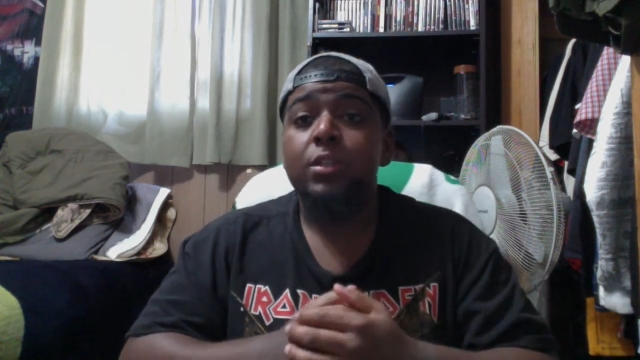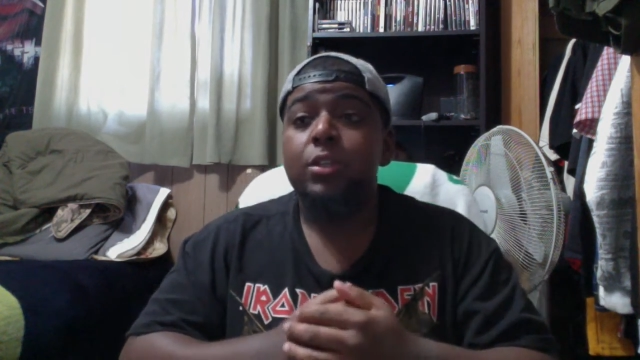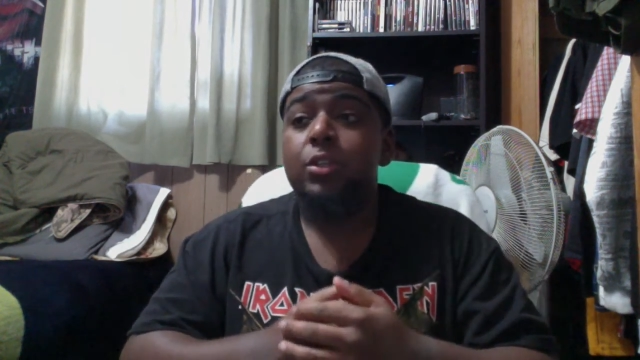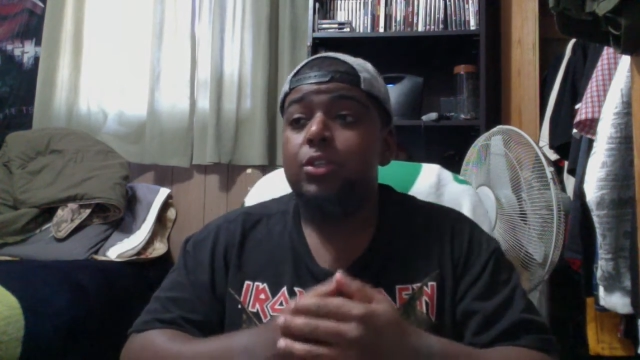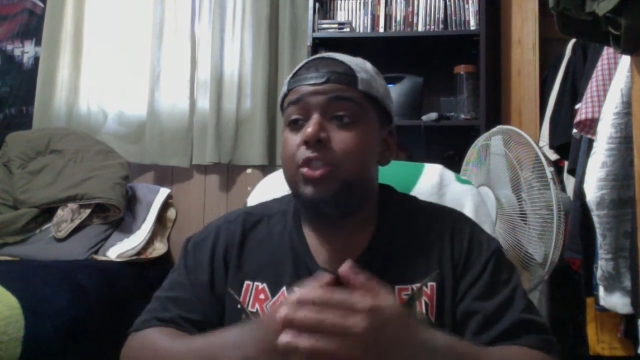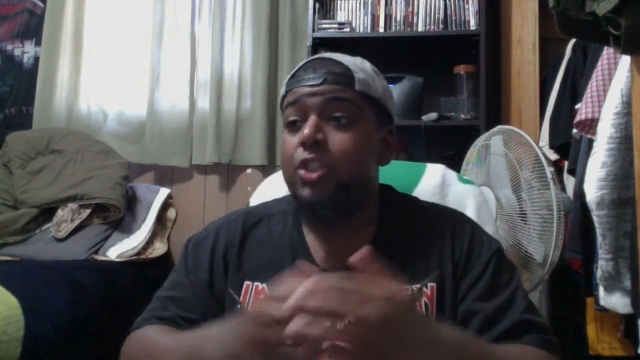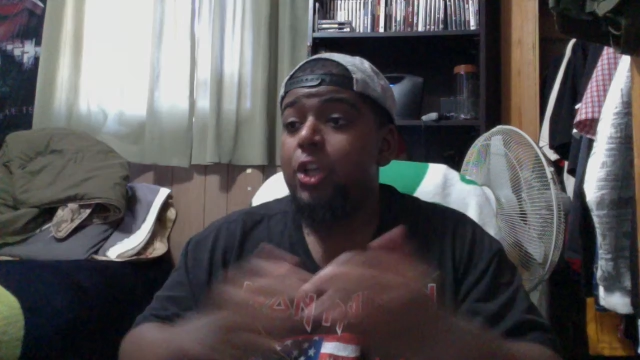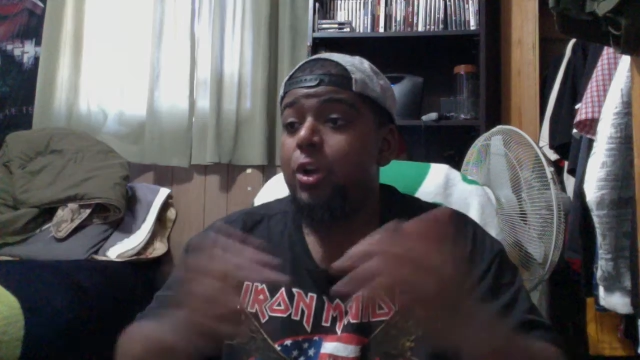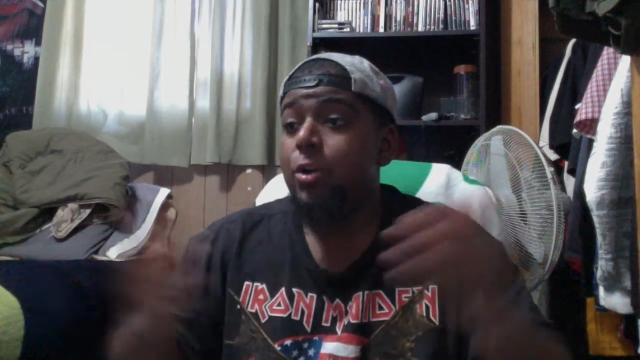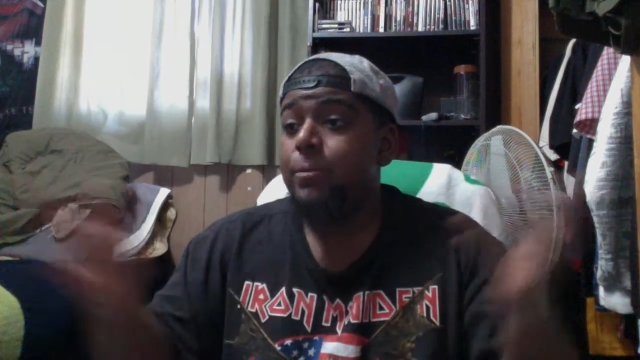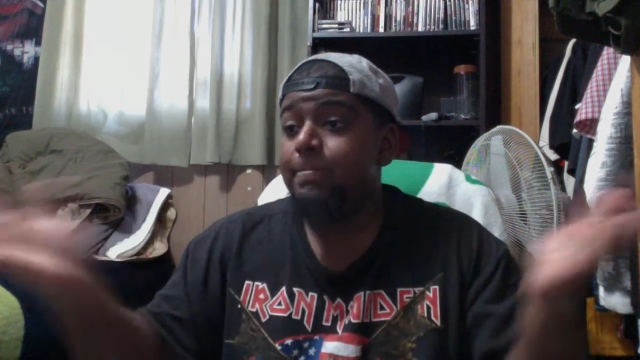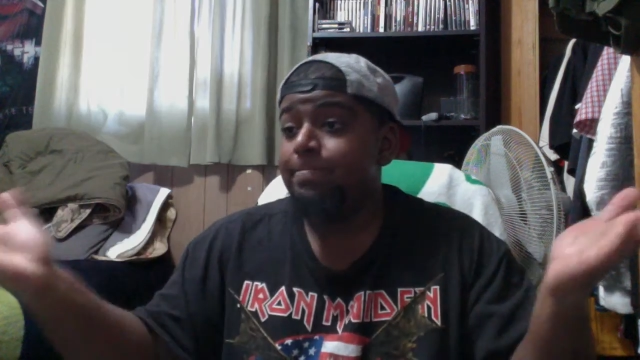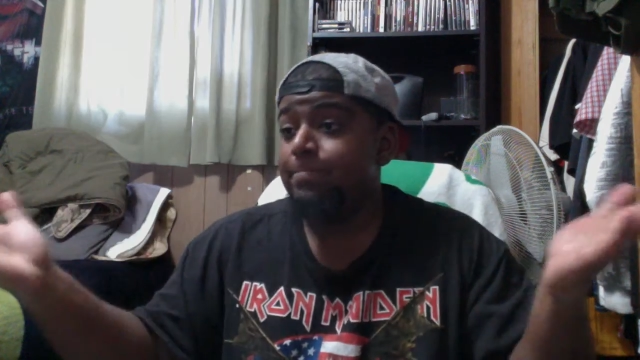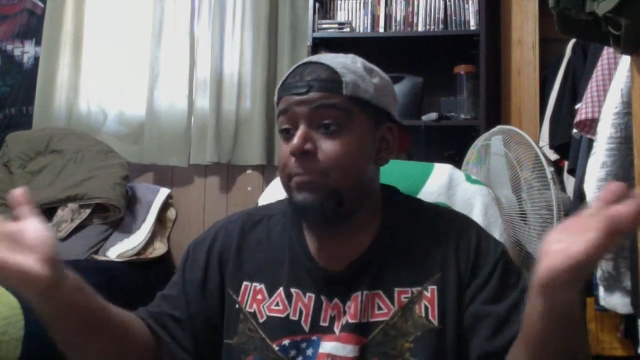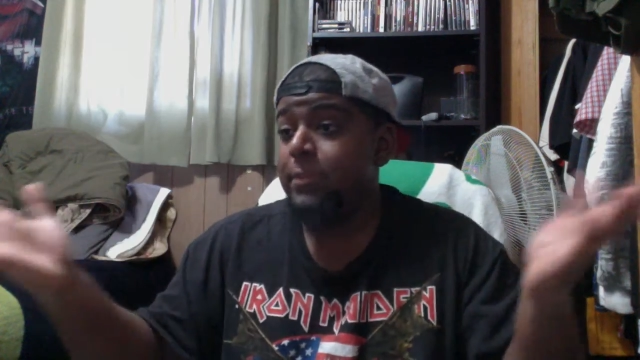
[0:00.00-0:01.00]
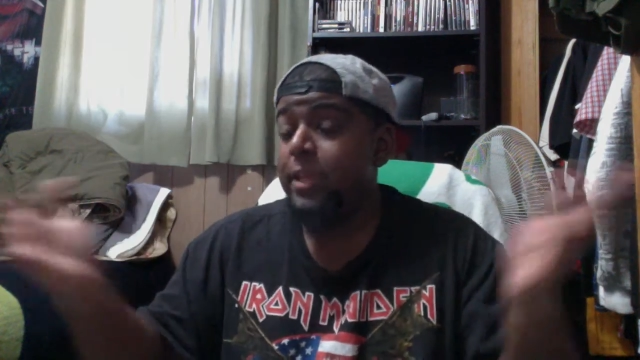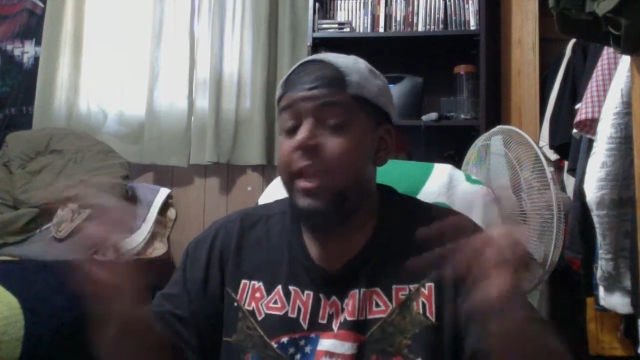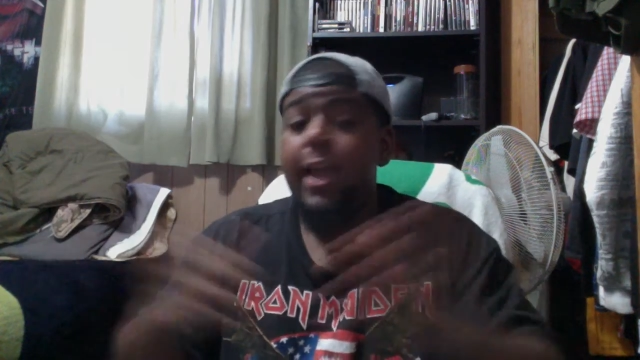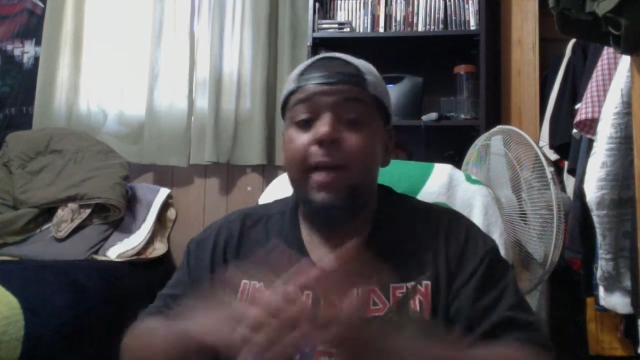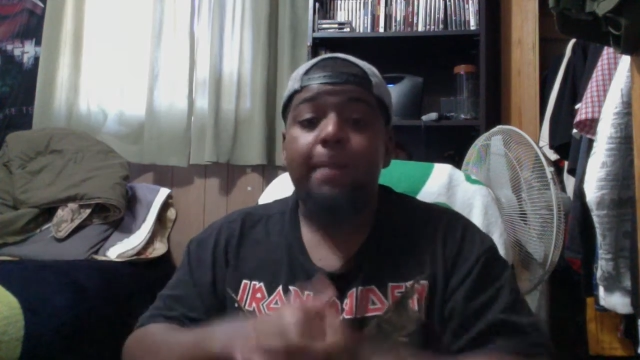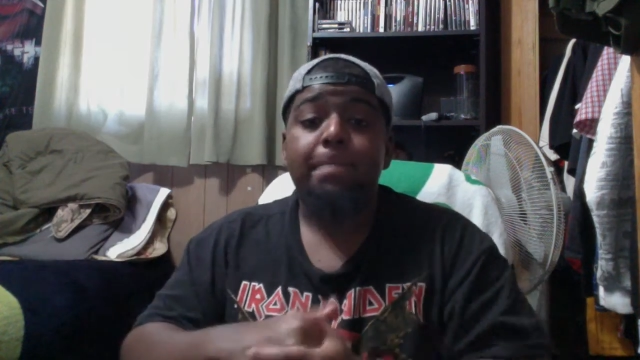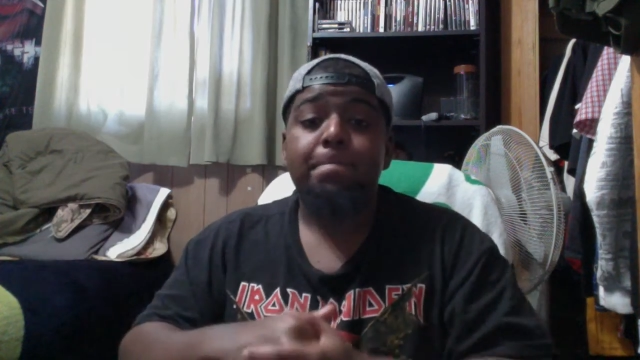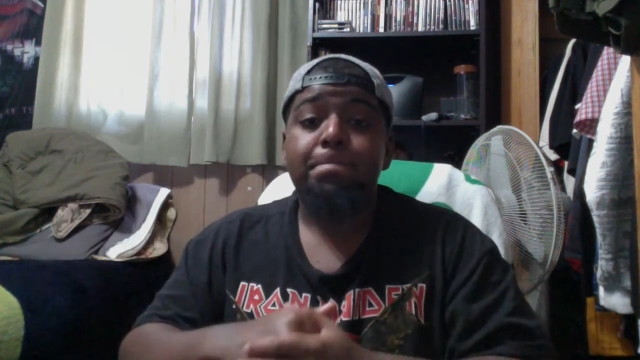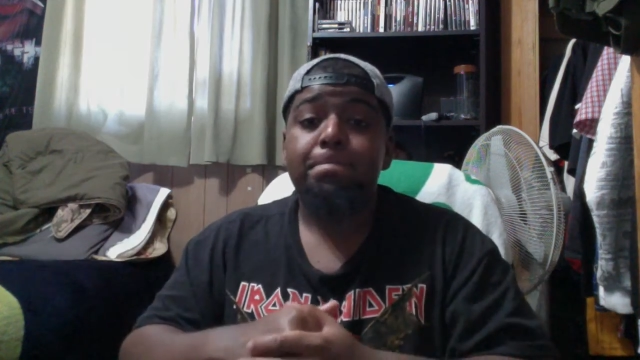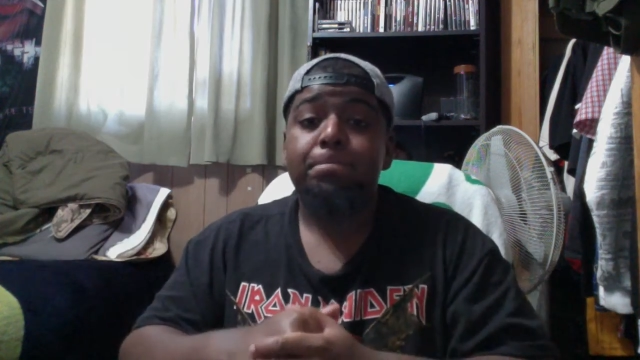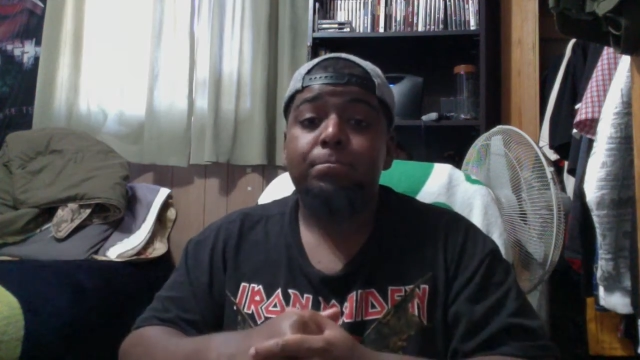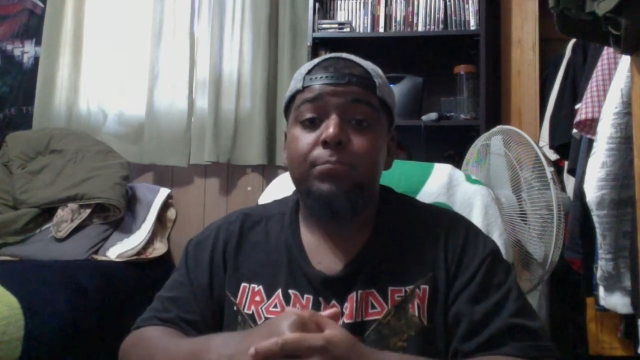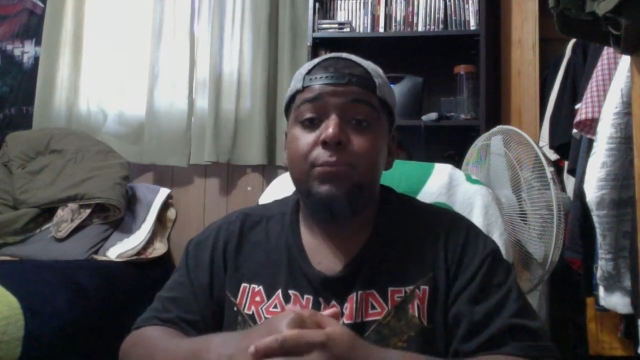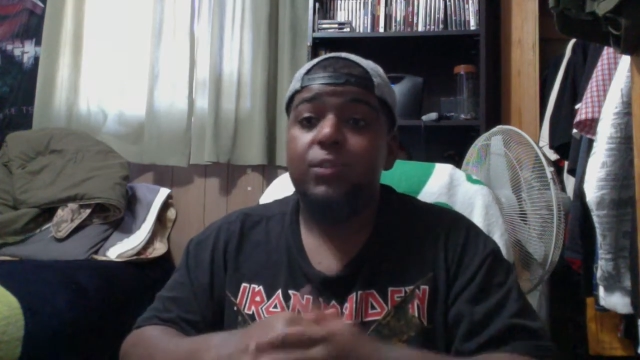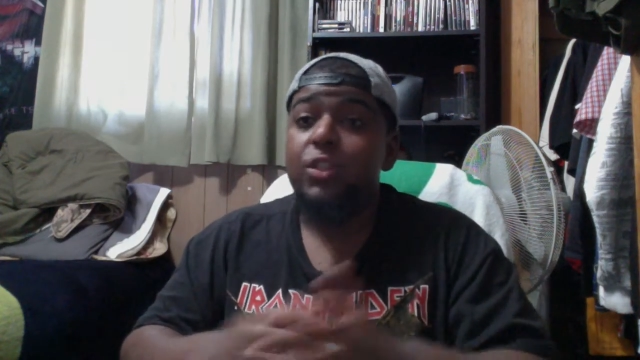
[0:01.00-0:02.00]
So yeah,
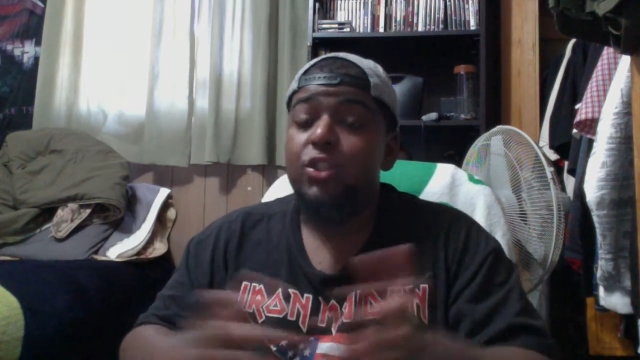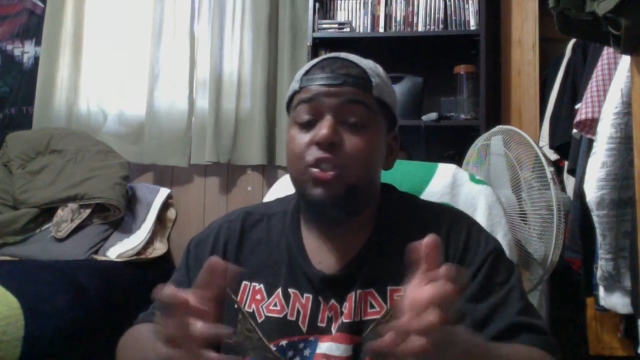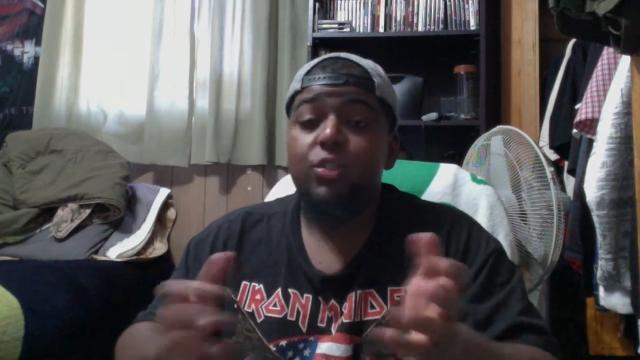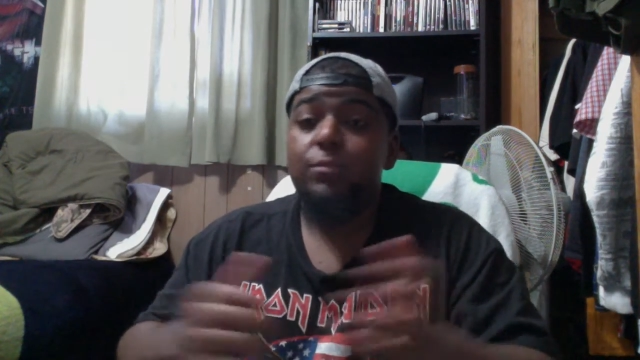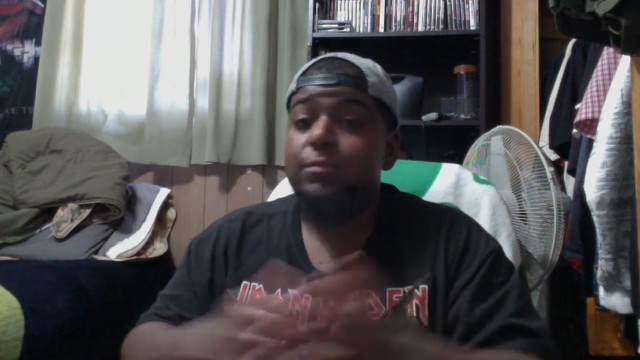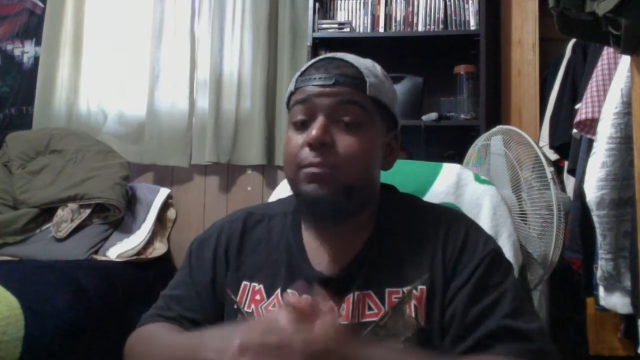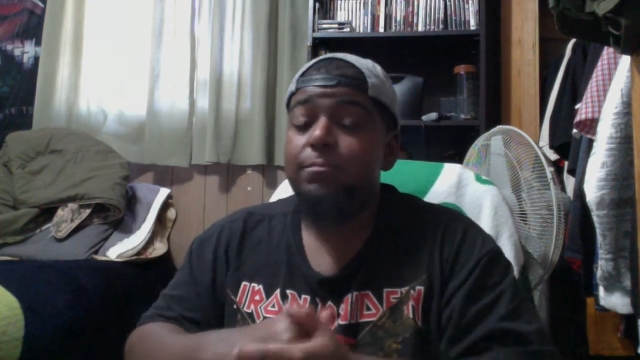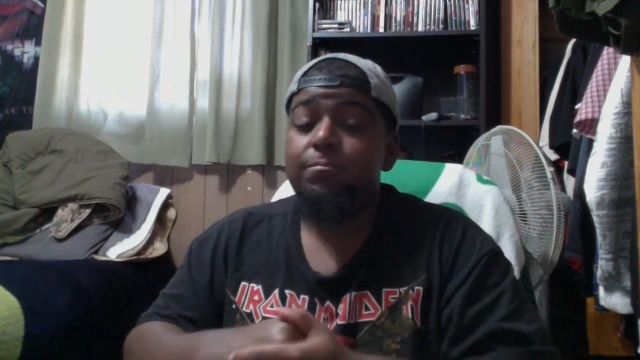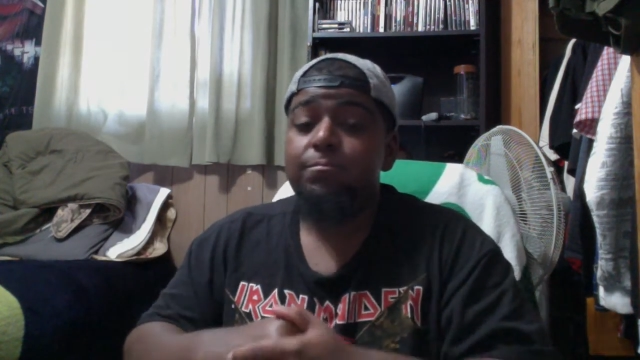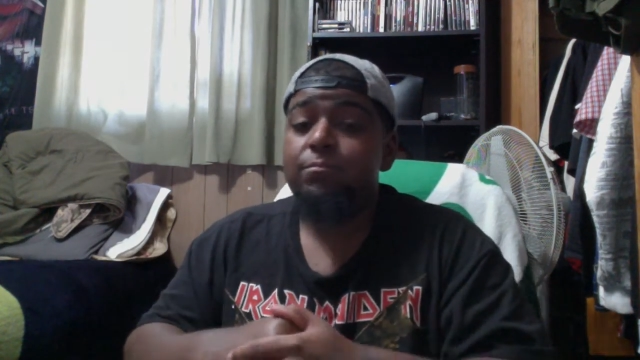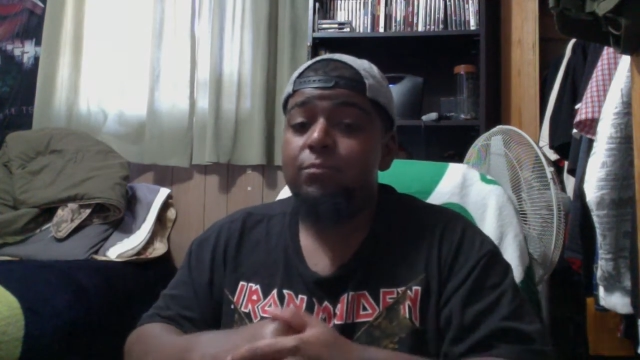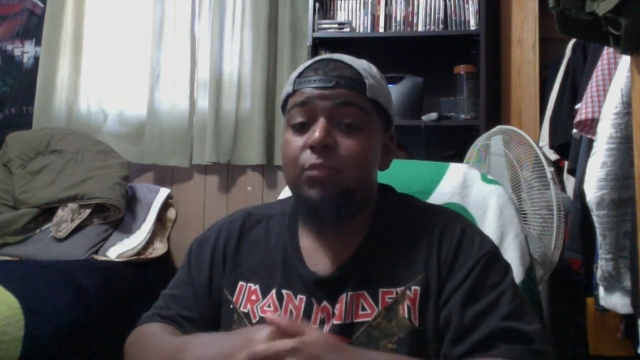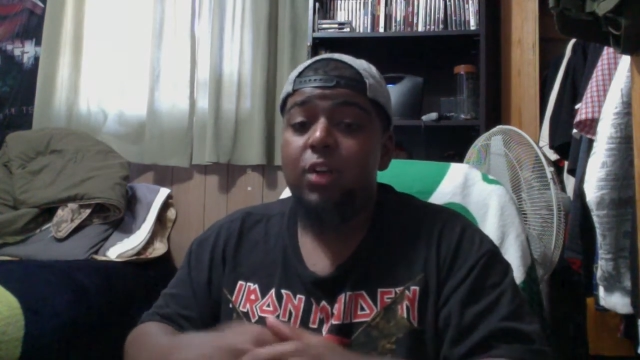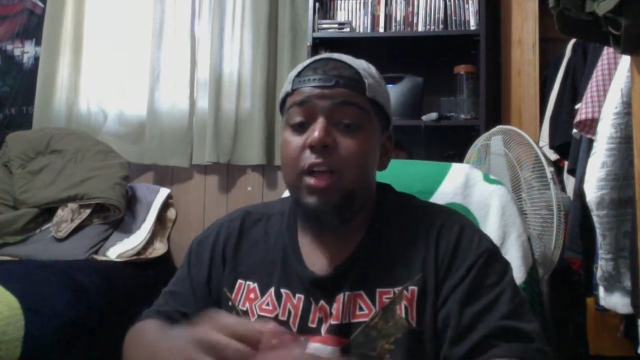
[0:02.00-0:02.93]
well,